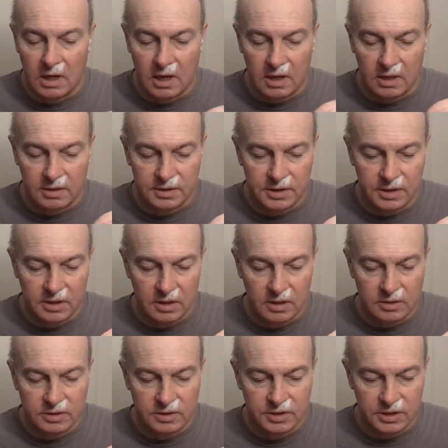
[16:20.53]
and
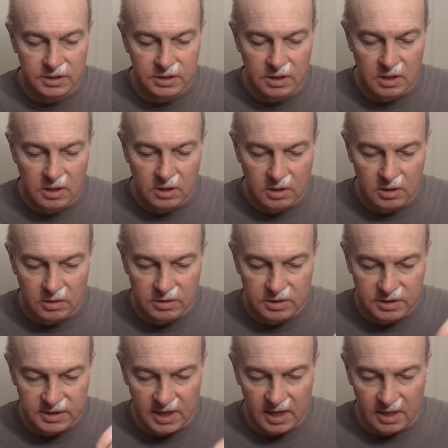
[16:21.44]
just
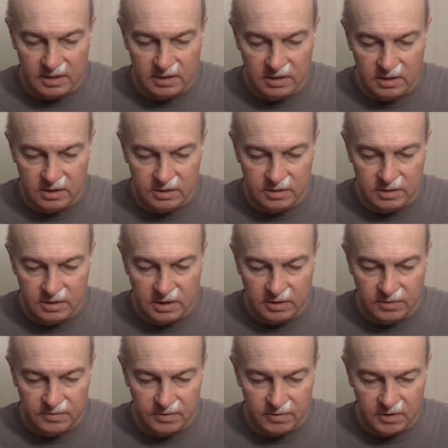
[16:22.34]
sat in
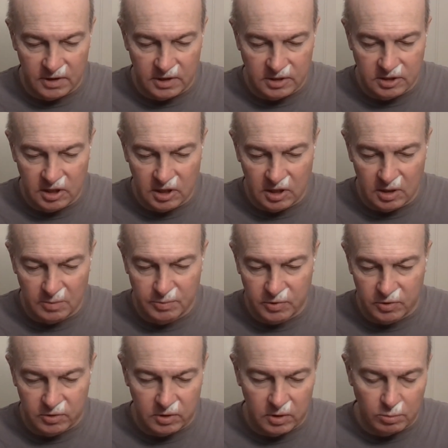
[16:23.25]
either a
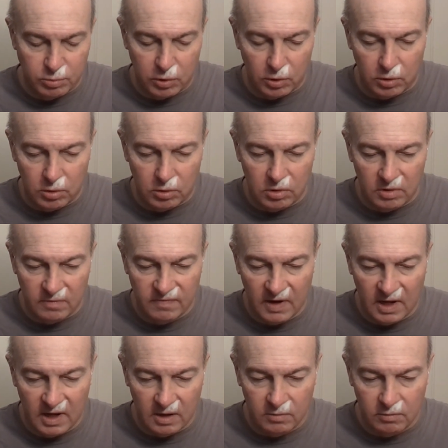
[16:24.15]
cup or a bowl of
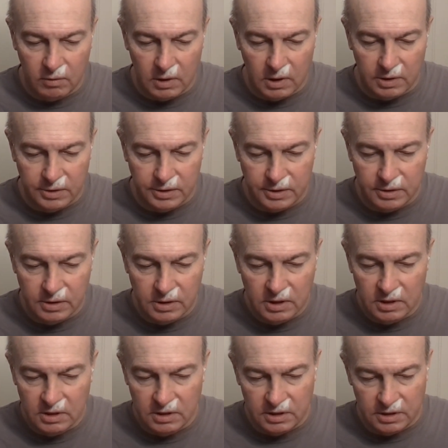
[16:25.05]
hot water.
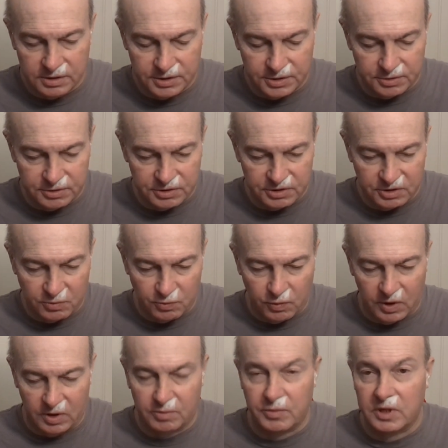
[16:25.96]
It's usually
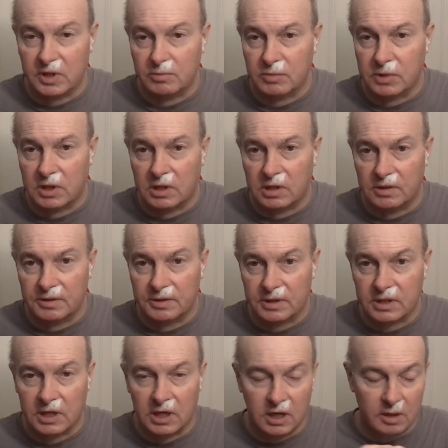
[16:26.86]
one meatball
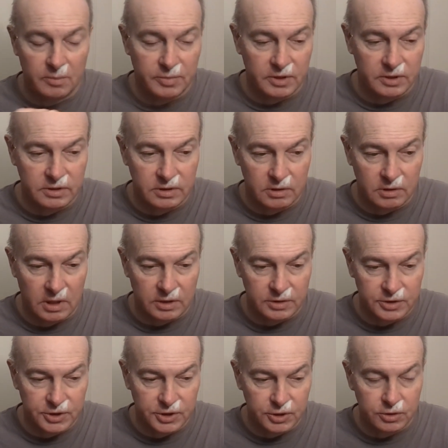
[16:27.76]
in a cup
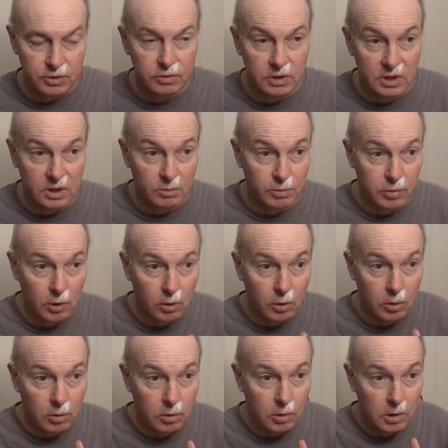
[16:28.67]
and two in a
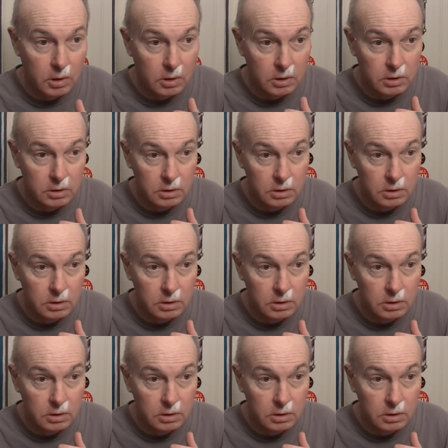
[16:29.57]
bowl